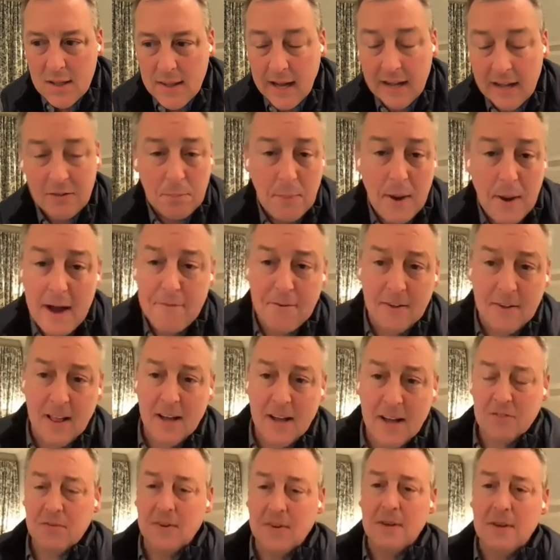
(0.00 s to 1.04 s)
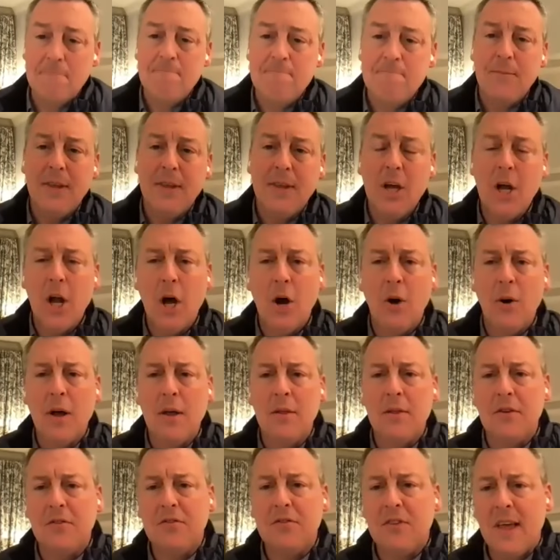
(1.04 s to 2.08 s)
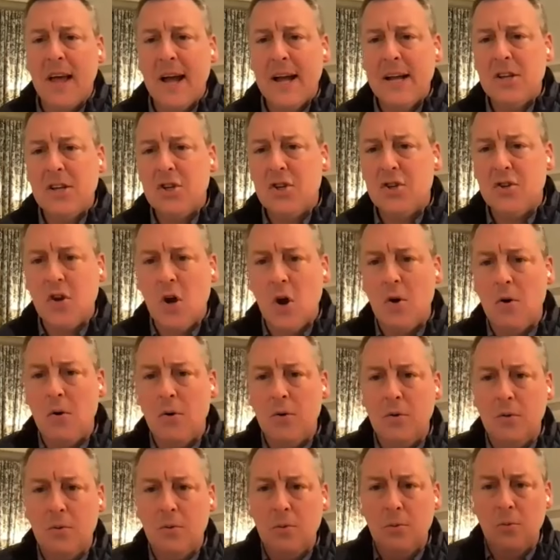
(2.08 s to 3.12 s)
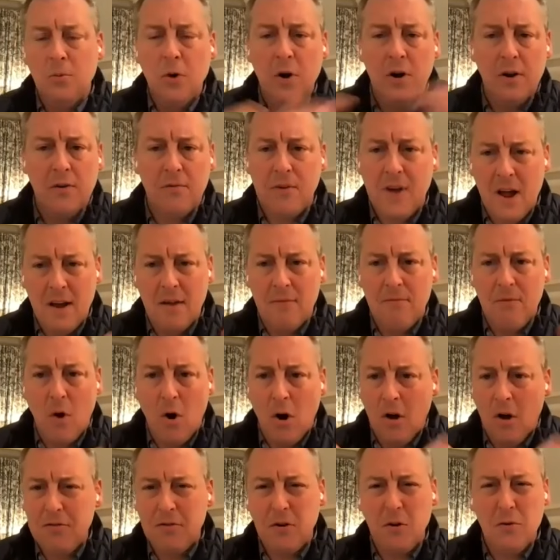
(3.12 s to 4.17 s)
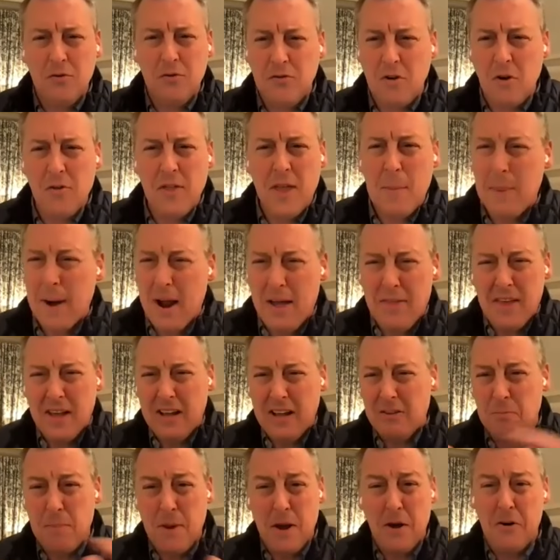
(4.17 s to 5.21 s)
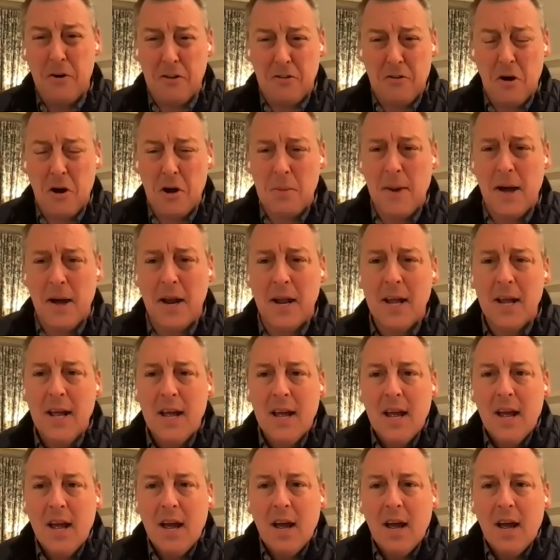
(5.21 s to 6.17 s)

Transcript: That's my philosophy you know, and the slideshow would have kind of also shown that, but I think it's better to talk about it.